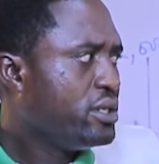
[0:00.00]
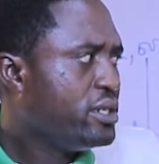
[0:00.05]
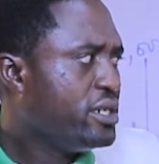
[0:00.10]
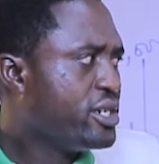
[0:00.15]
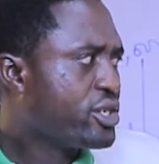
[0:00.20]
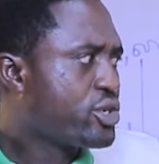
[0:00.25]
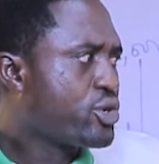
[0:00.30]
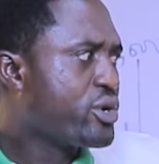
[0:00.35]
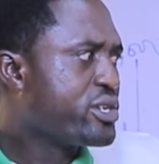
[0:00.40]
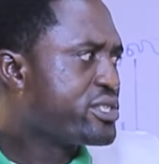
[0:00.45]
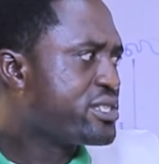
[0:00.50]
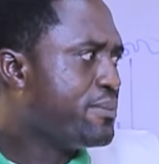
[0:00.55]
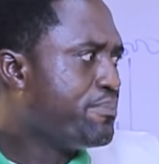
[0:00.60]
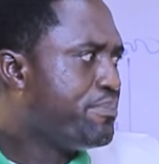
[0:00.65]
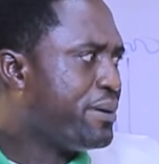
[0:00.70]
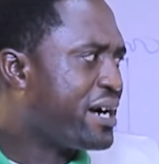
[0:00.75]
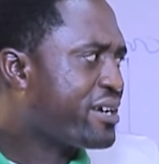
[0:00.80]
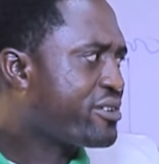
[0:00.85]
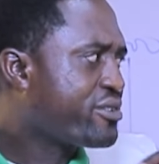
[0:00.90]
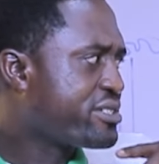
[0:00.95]
Increase in
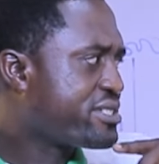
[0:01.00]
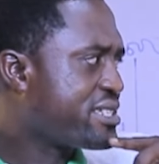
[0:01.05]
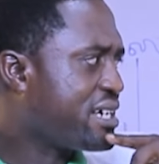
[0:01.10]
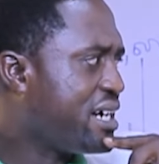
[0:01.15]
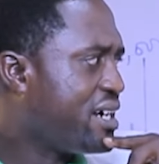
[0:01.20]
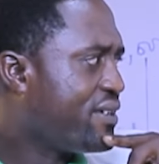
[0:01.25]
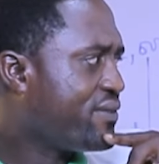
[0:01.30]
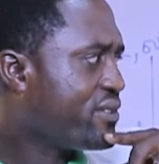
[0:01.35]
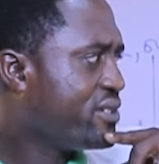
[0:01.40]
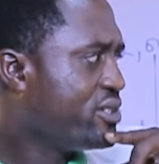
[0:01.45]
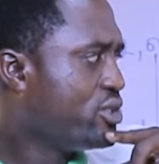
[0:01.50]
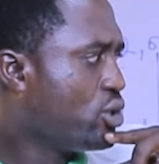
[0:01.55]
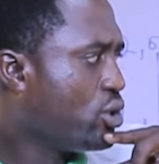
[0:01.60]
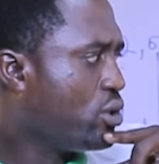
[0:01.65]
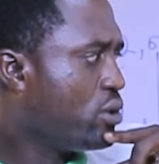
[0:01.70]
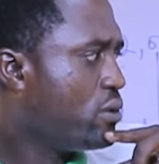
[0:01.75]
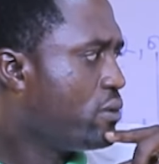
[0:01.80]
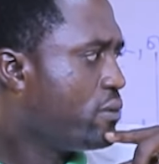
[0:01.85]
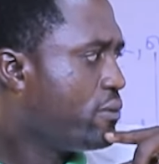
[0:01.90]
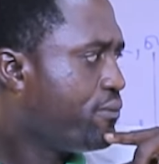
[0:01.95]
bank reserve,
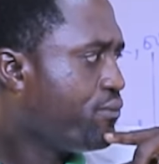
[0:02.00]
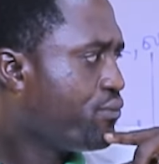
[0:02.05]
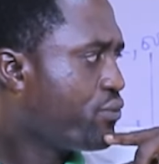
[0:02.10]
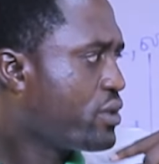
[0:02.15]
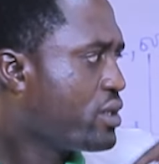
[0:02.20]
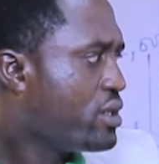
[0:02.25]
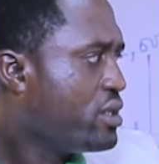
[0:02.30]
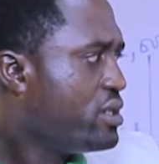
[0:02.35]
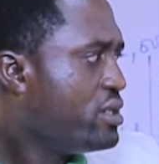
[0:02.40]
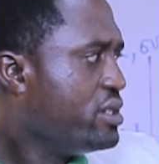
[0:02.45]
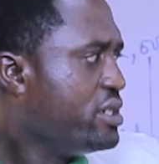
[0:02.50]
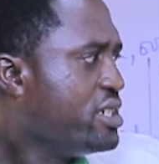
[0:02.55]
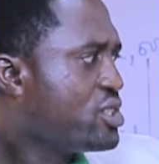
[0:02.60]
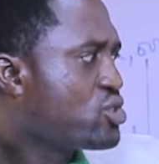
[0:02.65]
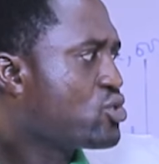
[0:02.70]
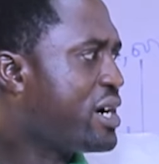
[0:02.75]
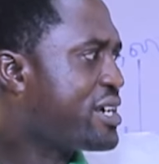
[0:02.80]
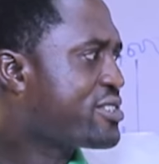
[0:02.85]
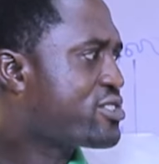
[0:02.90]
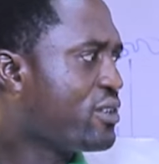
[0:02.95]
no.
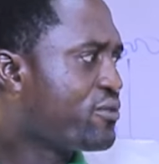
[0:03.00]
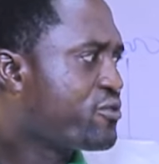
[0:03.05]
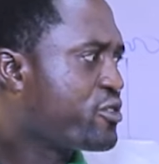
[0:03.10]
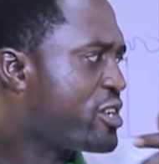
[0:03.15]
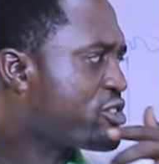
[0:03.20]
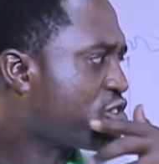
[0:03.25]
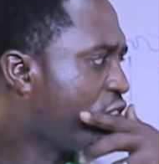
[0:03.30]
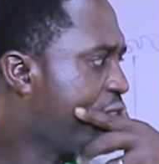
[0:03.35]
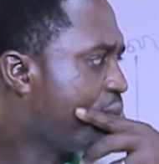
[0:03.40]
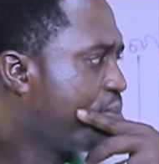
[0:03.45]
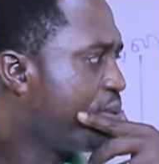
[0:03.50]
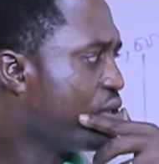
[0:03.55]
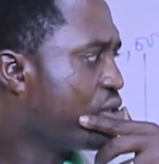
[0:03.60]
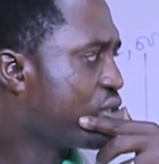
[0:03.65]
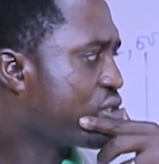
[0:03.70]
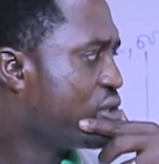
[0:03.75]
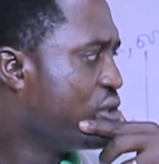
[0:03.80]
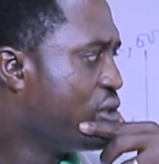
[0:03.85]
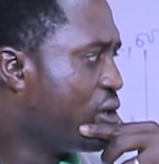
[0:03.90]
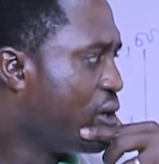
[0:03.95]
Issuance of treasury
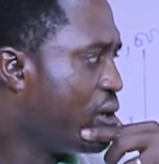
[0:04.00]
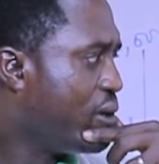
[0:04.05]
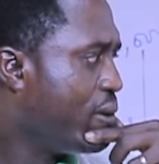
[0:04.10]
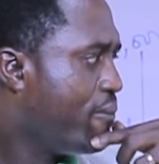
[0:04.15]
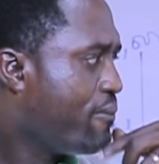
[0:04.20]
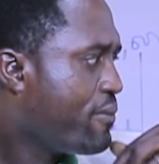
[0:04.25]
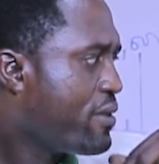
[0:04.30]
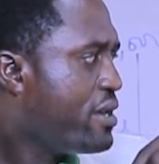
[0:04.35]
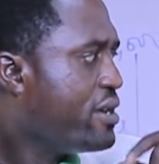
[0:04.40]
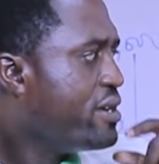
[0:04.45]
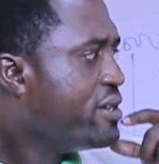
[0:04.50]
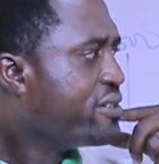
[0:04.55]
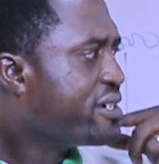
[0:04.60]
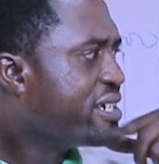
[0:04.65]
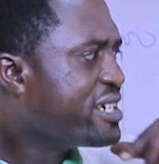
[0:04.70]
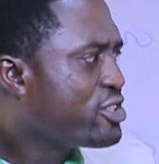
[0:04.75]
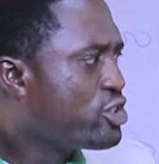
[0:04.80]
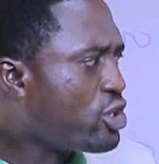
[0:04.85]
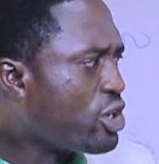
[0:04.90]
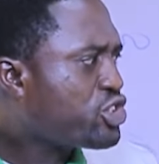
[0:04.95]
bills, no.
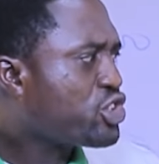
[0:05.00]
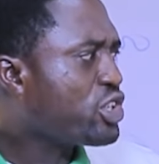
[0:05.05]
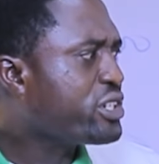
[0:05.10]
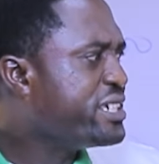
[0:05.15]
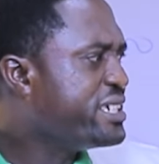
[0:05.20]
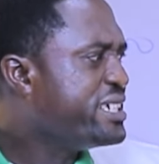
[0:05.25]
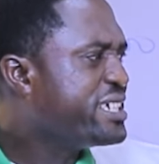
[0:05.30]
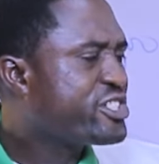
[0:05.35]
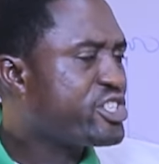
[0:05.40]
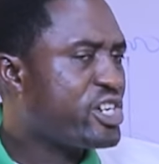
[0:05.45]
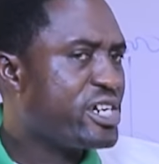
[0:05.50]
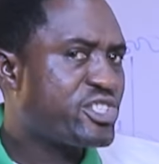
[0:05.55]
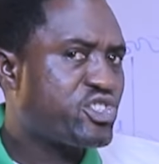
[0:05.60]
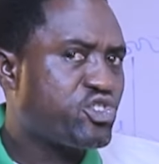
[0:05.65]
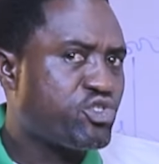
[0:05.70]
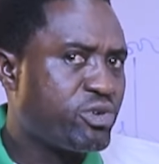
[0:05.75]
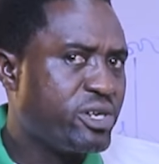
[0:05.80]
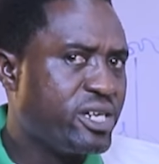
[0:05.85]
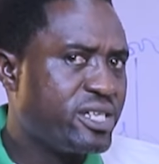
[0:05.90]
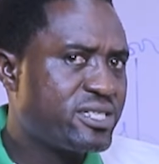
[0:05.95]
Reduction in
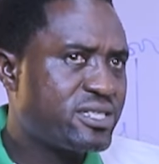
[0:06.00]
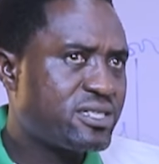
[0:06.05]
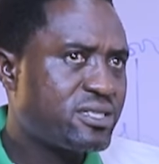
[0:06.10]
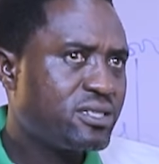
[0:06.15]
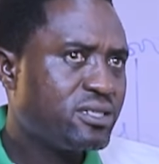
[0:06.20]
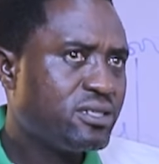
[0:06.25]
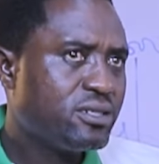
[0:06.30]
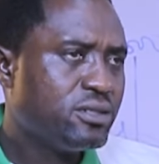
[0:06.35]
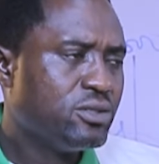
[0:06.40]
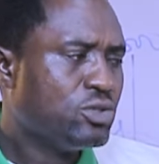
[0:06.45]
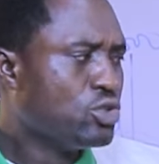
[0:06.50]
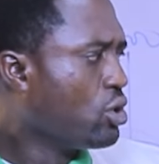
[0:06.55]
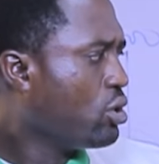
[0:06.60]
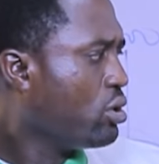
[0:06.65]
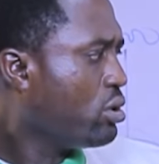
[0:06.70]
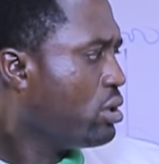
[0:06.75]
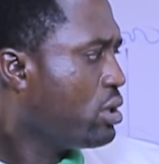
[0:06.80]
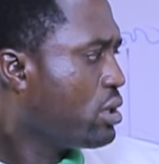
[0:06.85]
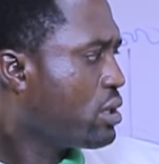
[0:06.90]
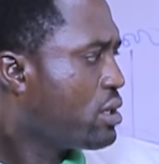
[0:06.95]
interest rates,
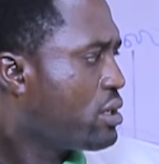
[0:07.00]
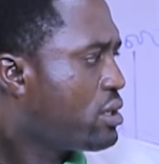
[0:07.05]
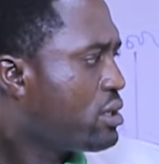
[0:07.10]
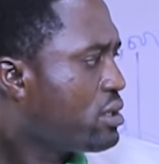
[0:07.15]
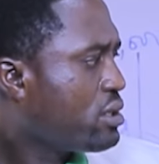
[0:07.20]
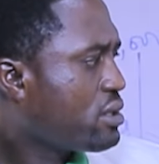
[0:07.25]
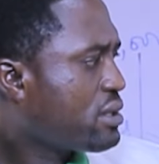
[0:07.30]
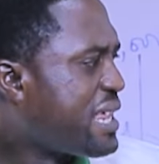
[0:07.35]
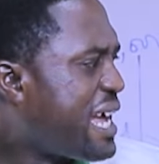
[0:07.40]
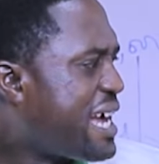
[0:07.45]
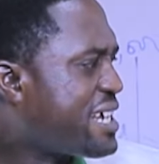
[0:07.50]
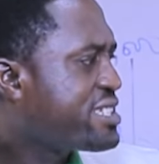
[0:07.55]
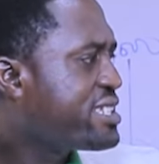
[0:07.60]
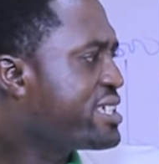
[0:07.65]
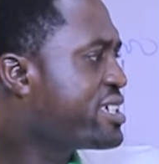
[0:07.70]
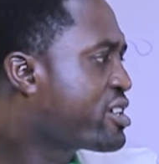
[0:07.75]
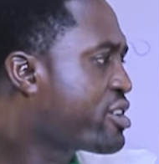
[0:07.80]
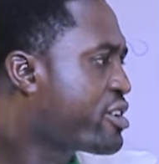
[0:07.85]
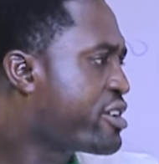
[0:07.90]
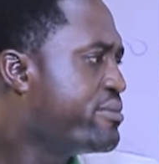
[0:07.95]
no. Tax
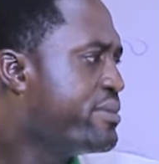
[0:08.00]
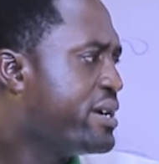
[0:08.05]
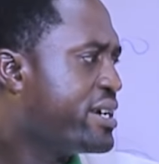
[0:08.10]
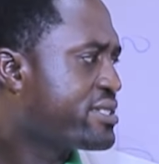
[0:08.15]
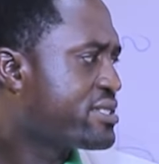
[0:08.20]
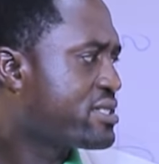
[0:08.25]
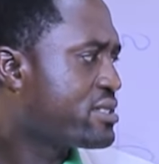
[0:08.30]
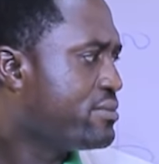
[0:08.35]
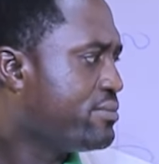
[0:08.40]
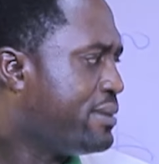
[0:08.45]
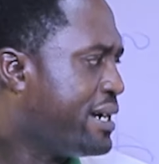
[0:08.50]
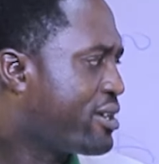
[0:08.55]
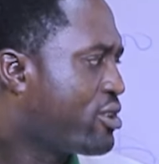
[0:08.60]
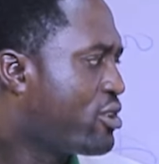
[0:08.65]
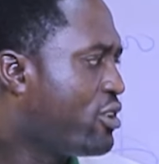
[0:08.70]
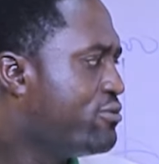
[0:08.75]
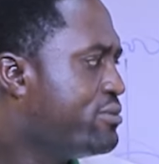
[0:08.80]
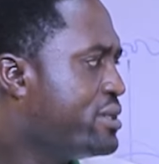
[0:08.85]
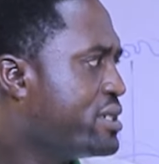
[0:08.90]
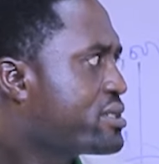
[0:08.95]
increment by
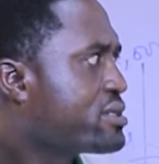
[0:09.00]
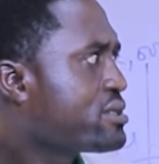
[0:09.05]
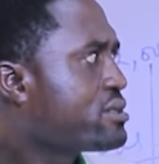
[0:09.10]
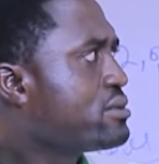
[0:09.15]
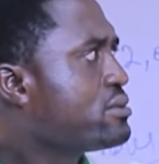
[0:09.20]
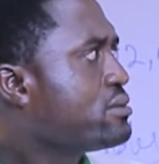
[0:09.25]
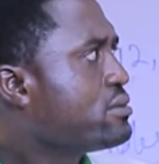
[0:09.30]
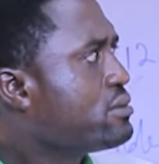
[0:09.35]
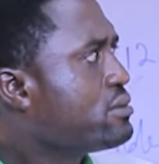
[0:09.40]
government.